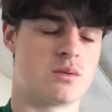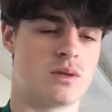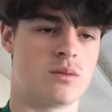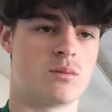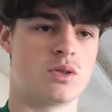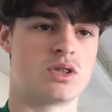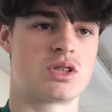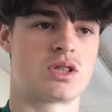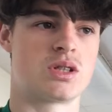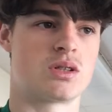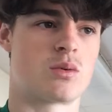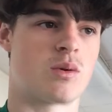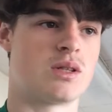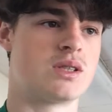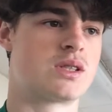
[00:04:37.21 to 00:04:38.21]
as well, which
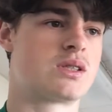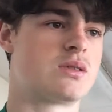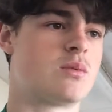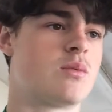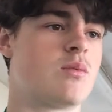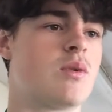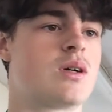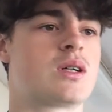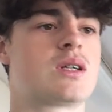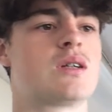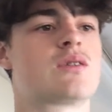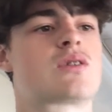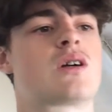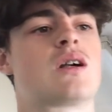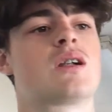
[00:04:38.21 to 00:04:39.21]
equates to 1
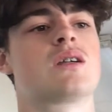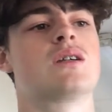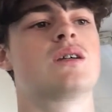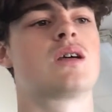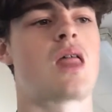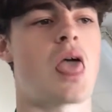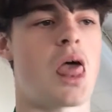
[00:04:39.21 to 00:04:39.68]
kilocalorie